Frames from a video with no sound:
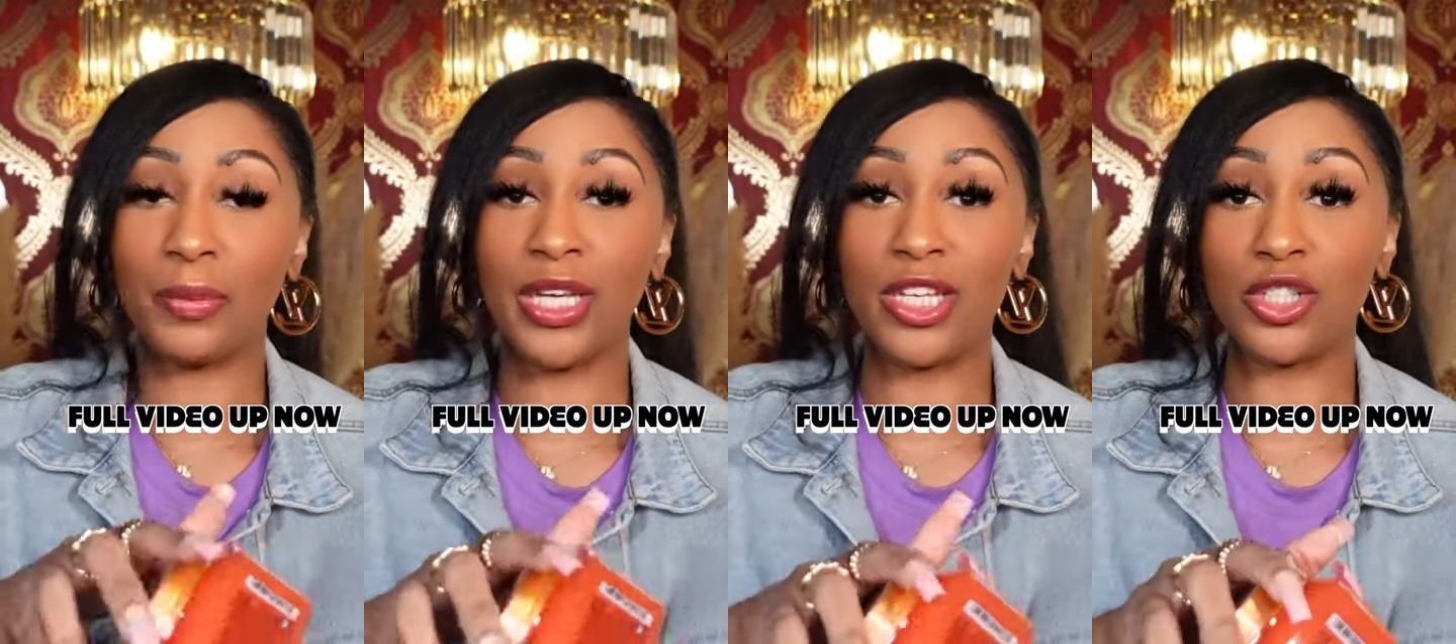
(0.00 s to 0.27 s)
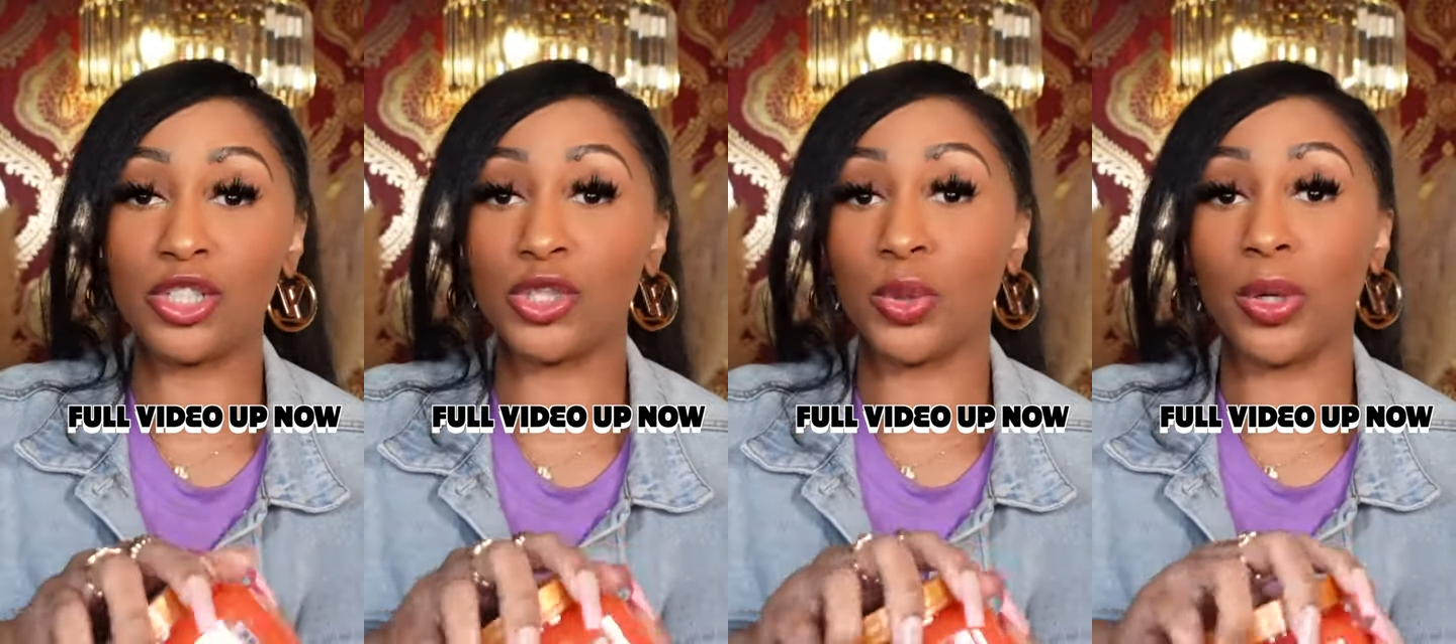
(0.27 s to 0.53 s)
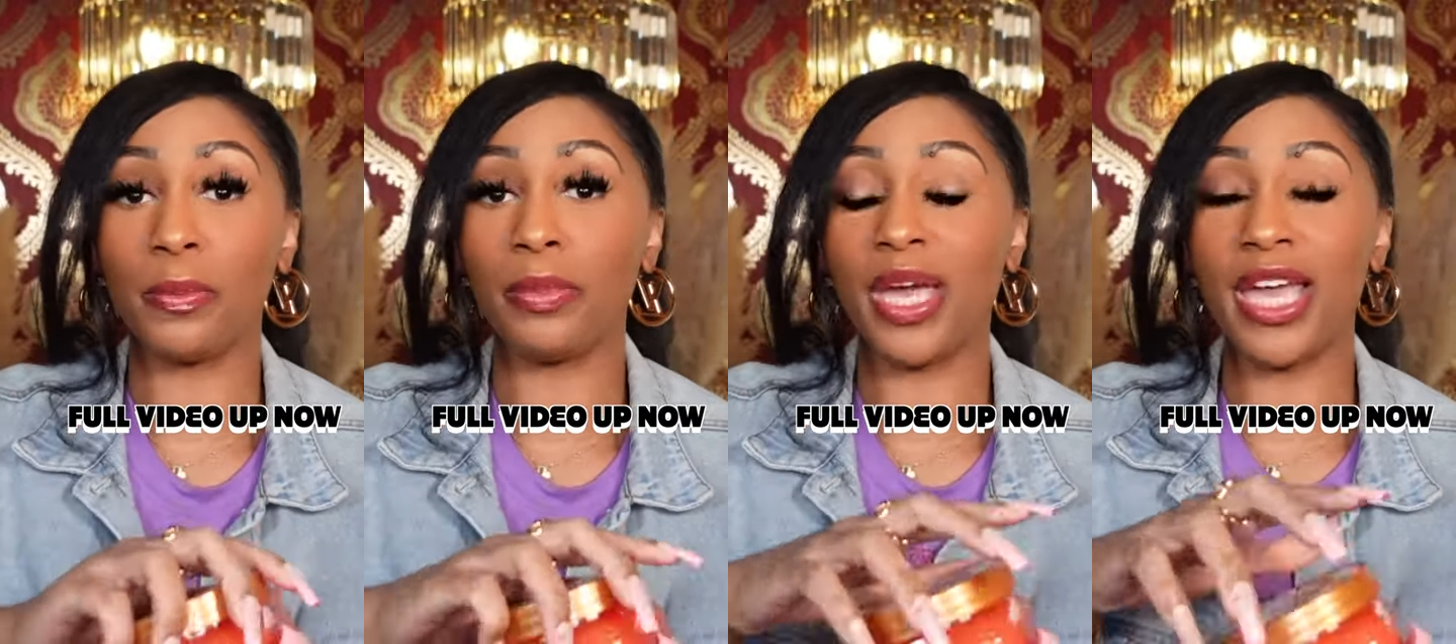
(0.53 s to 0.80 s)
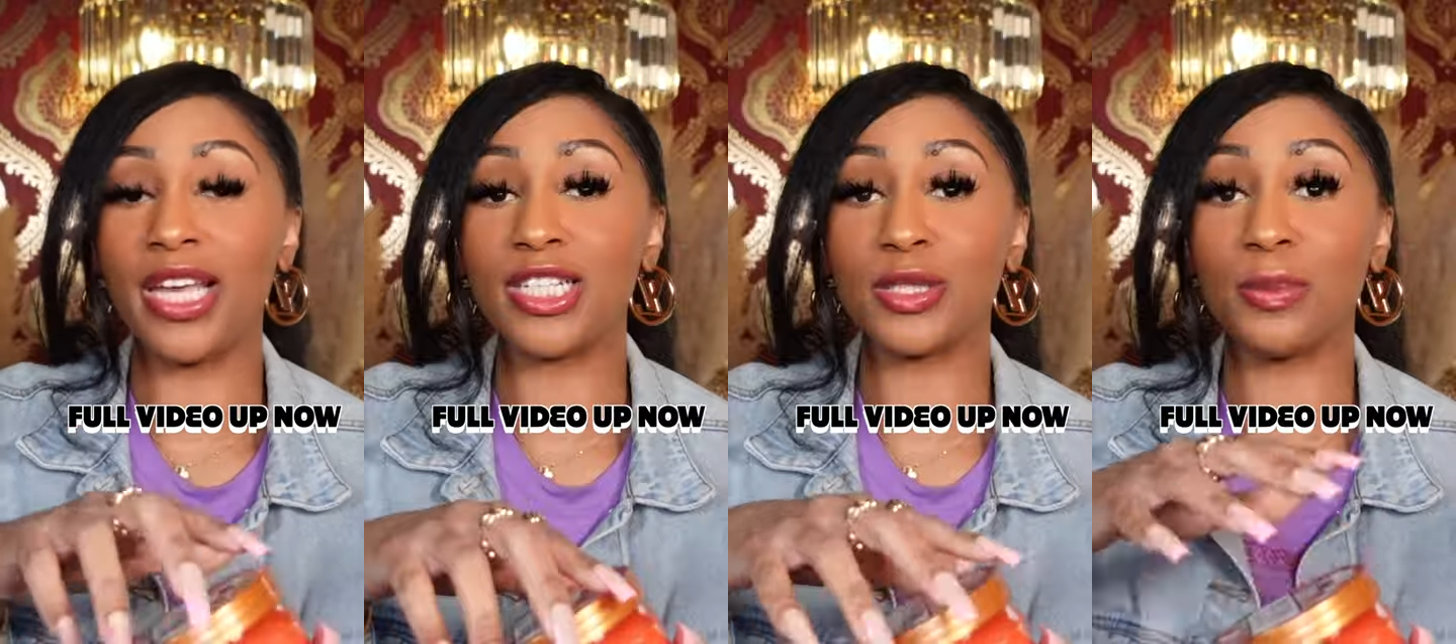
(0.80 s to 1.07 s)
and peach
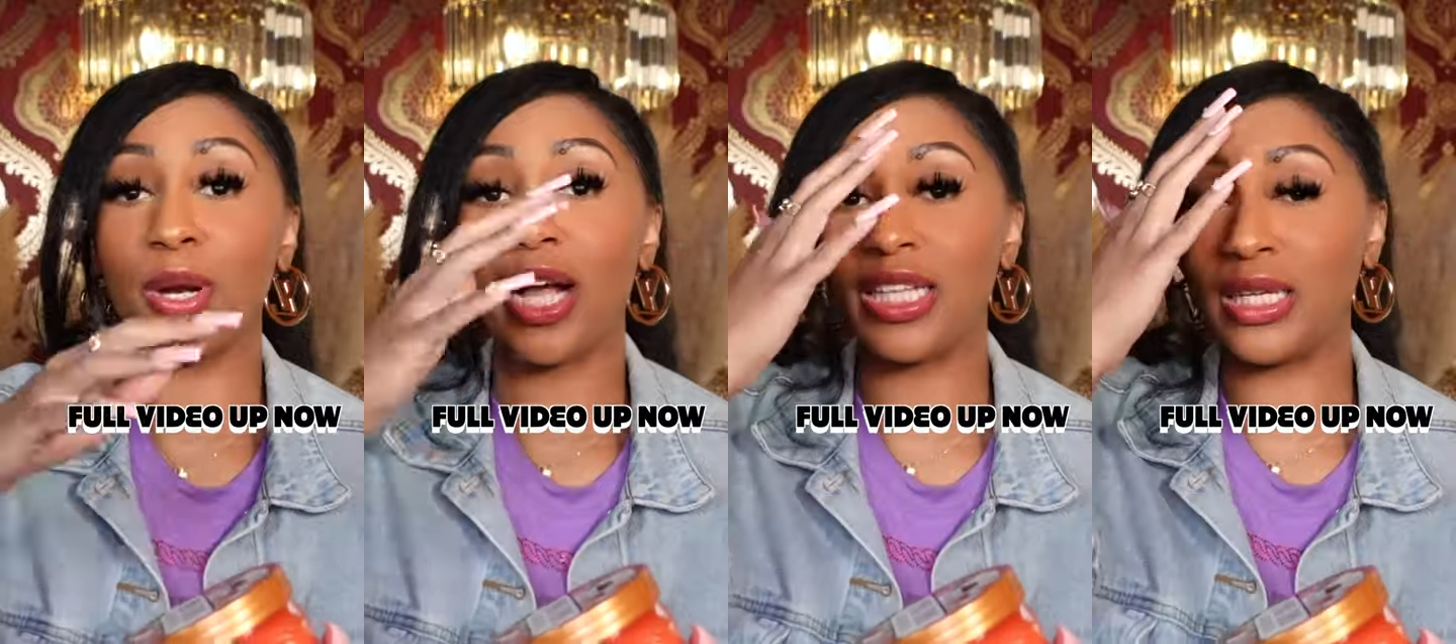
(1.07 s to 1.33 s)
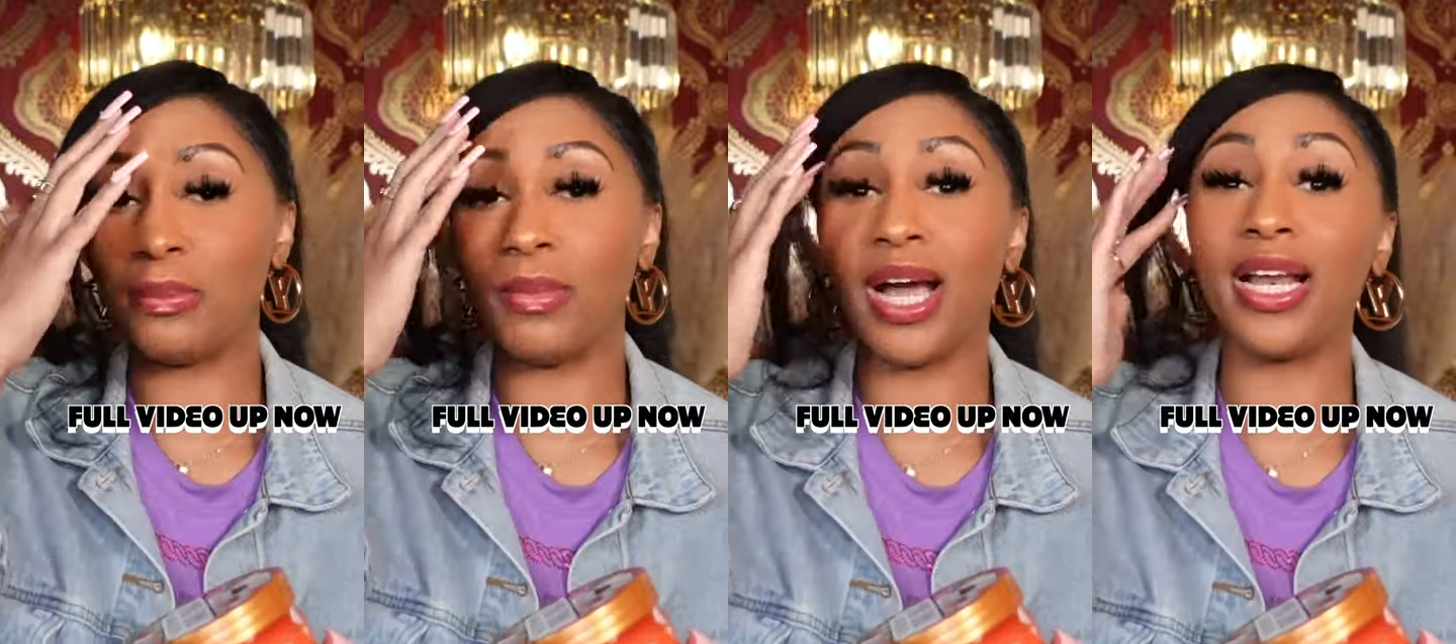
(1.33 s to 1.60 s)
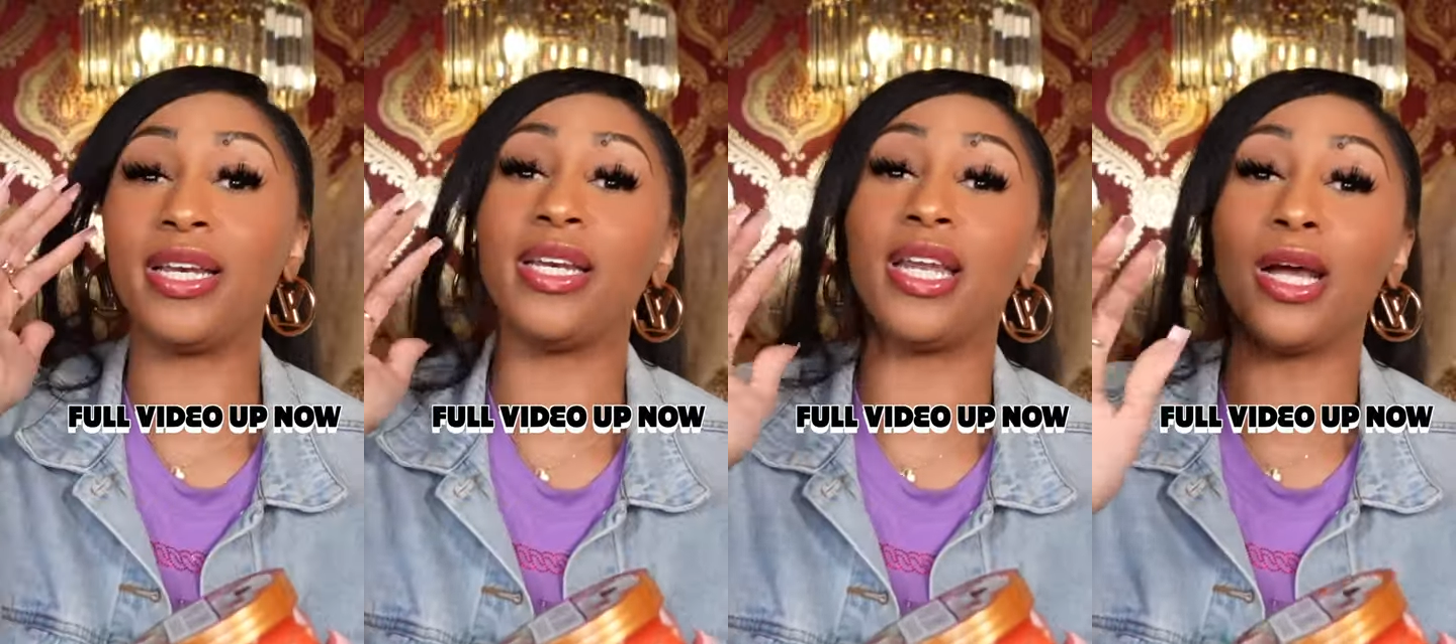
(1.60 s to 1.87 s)
sorbet is probably my